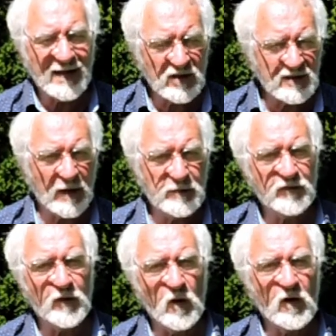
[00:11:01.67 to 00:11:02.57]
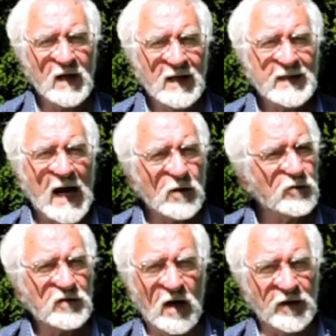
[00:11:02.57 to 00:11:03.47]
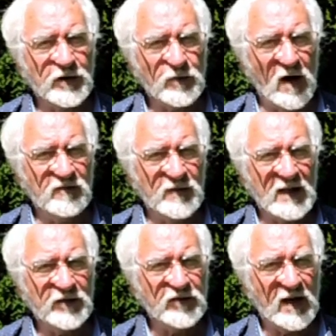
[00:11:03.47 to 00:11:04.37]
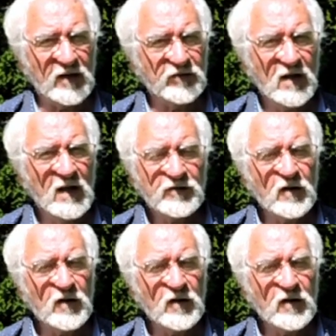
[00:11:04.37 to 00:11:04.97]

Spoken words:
As I said before, the arrow's gone in 12 milliseconds.